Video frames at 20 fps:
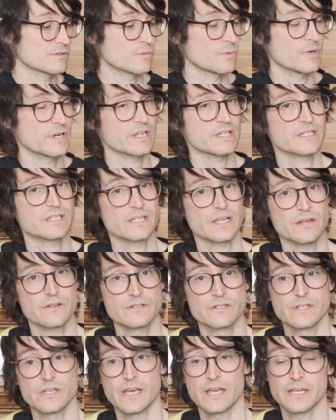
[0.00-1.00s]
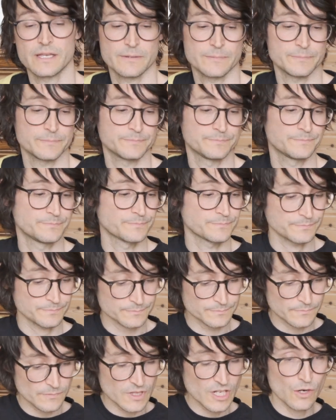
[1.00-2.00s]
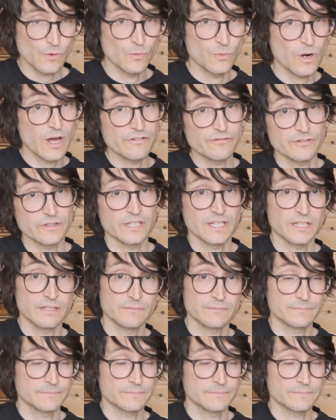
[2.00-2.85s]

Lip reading: what it sounds like, roughly.